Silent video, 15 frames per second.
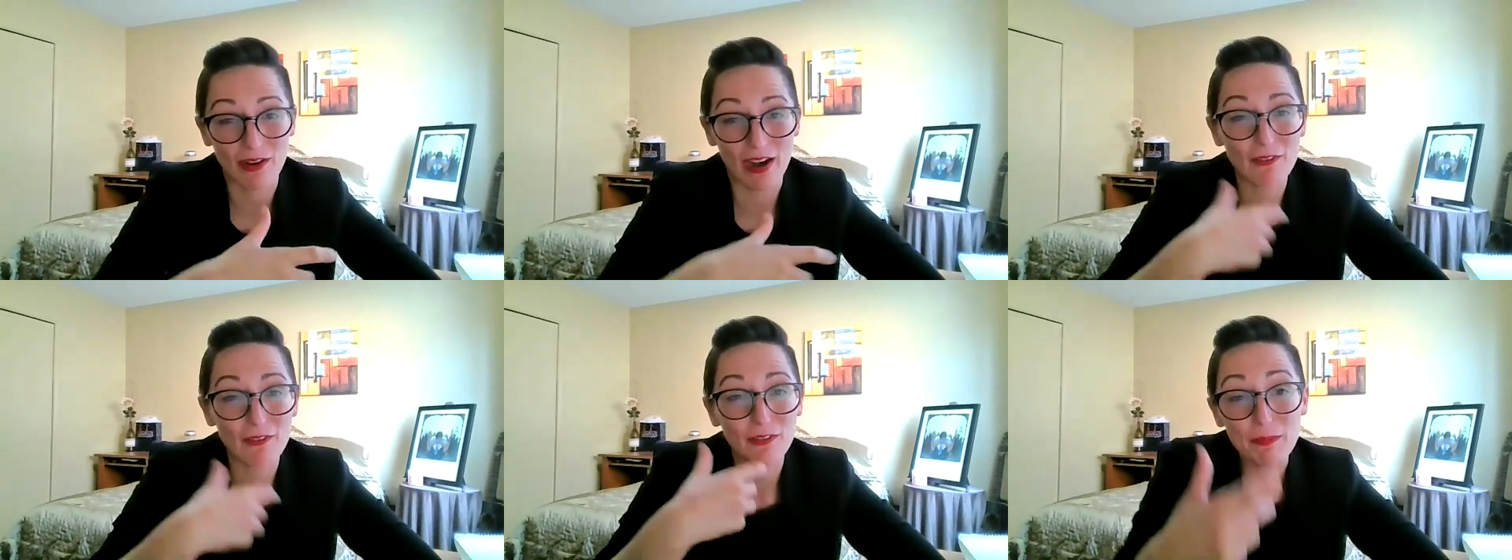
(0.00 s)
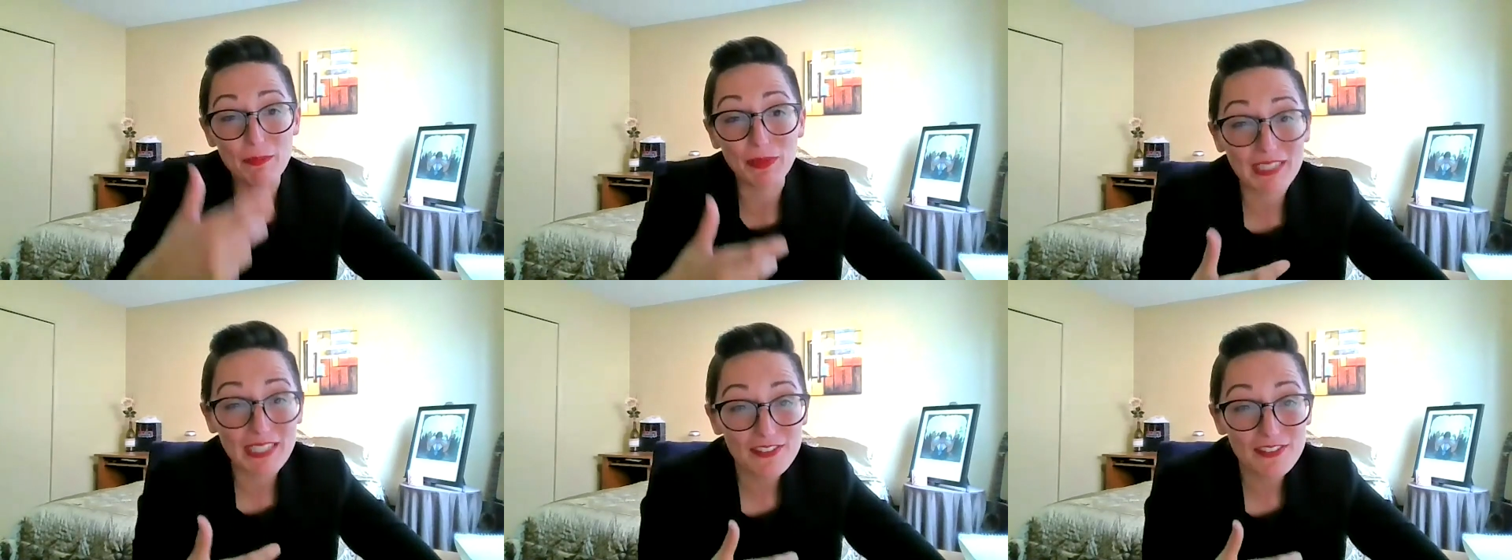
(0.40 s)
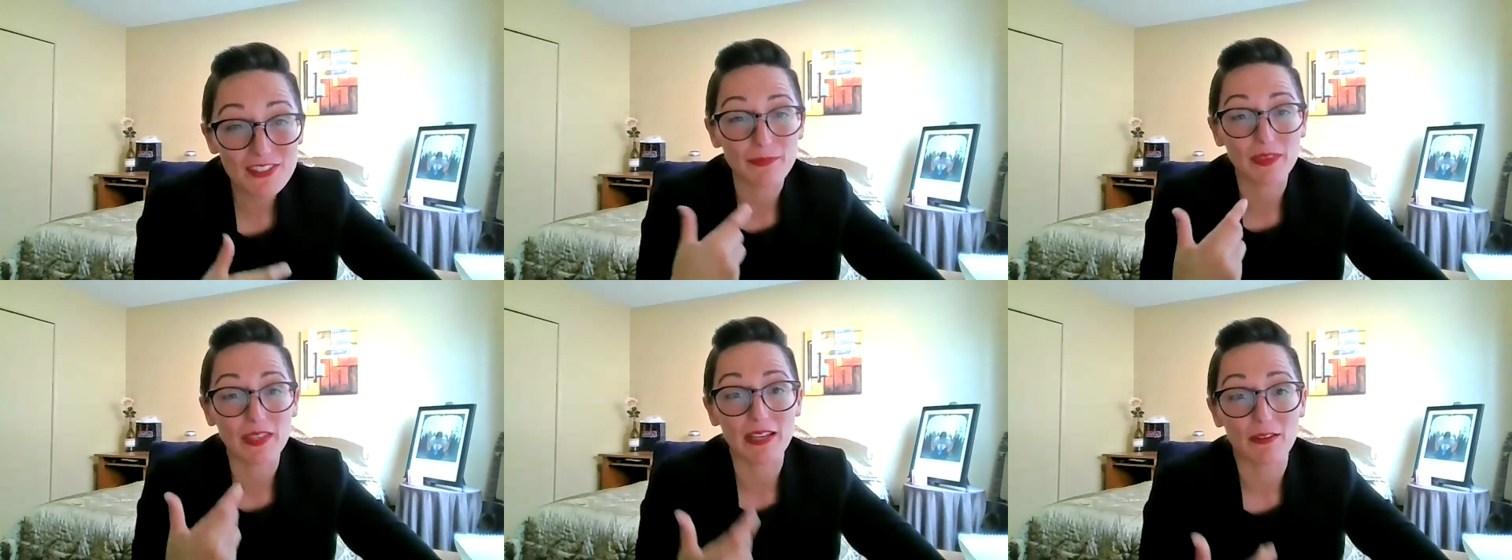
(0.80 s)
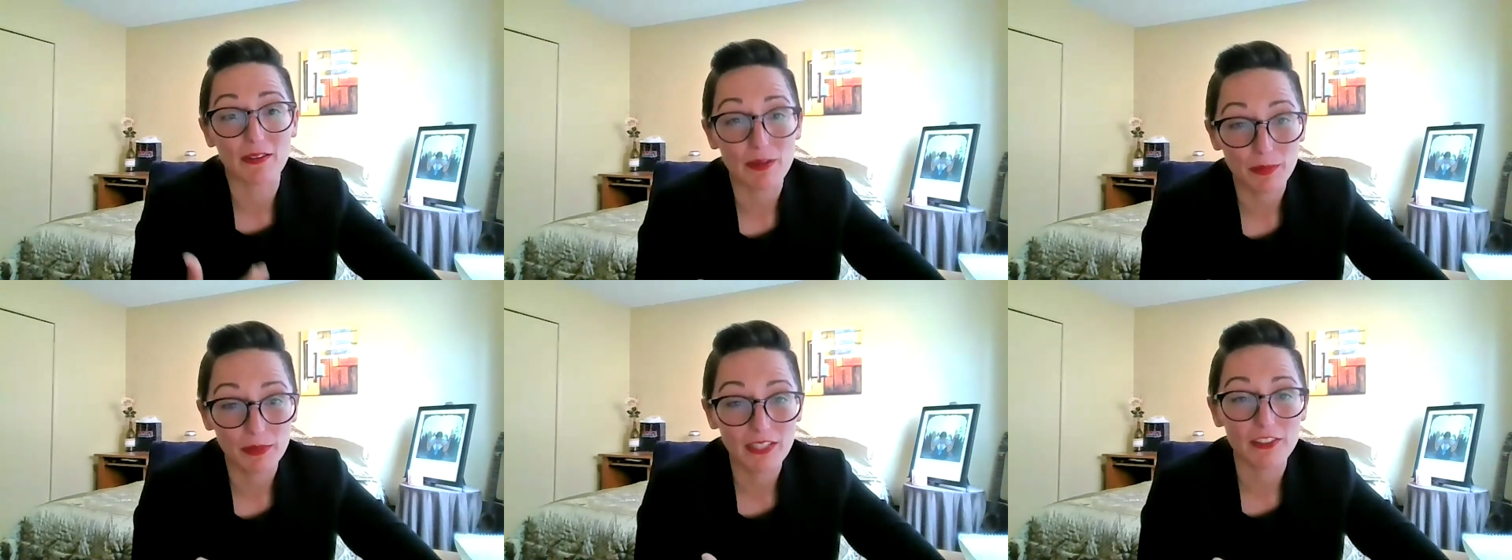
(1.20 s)
When we believe something and we
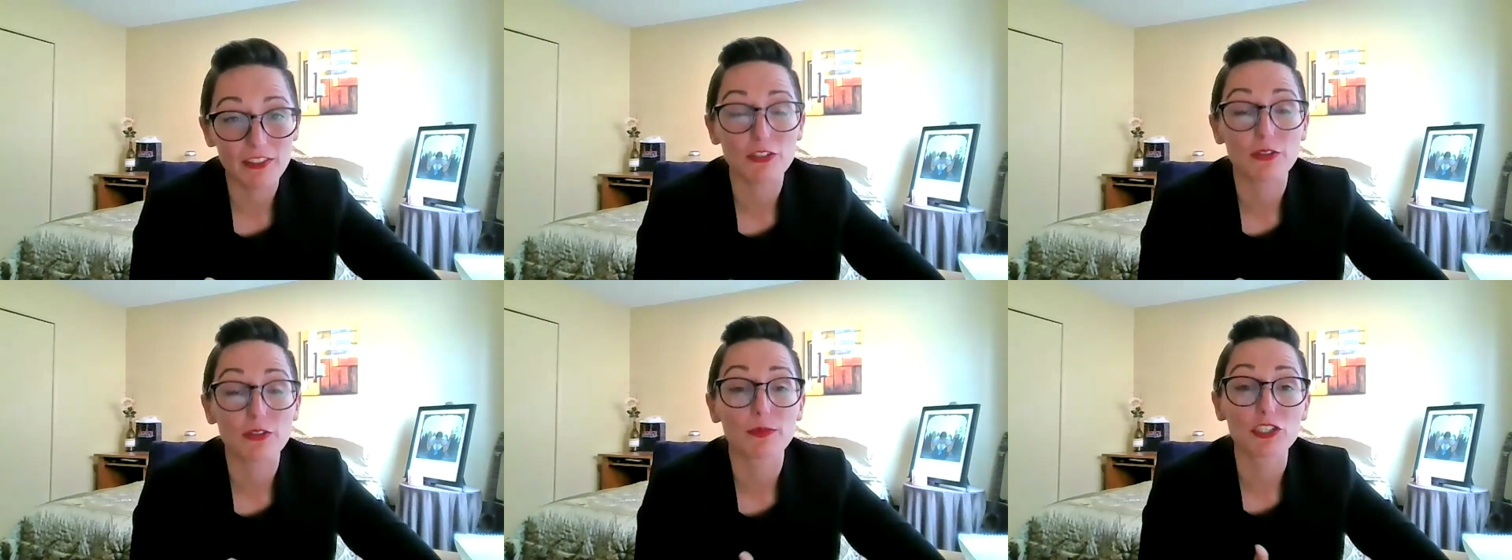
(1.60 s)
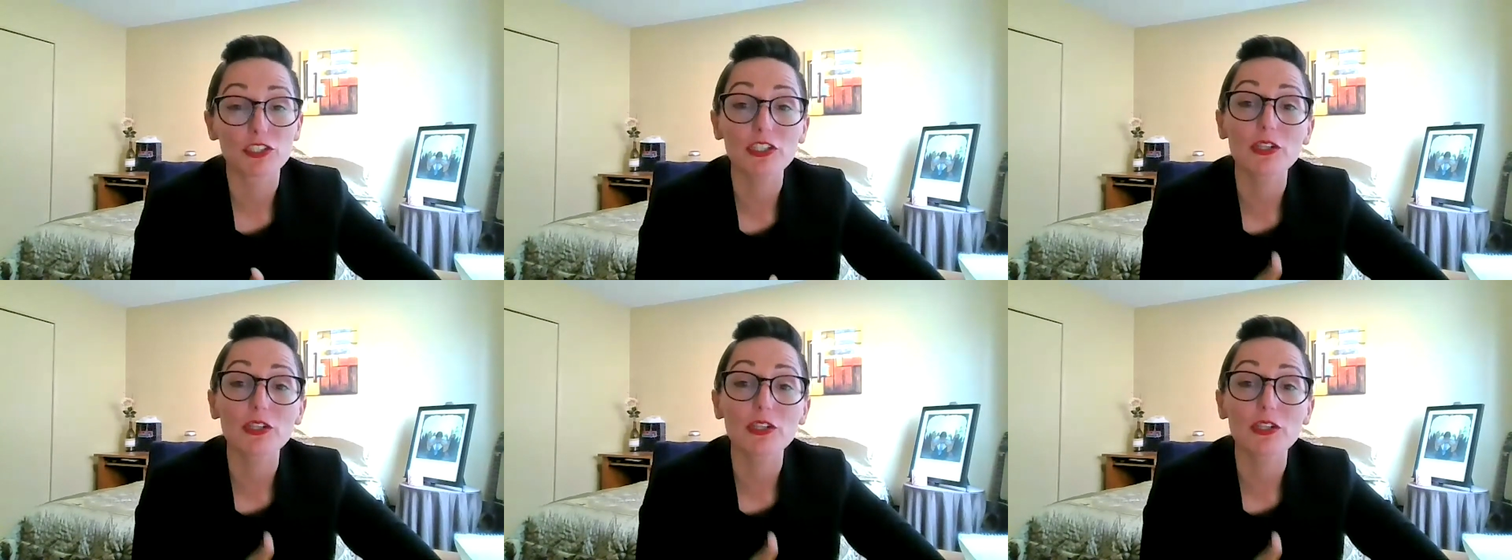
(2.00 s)
believe it to be true,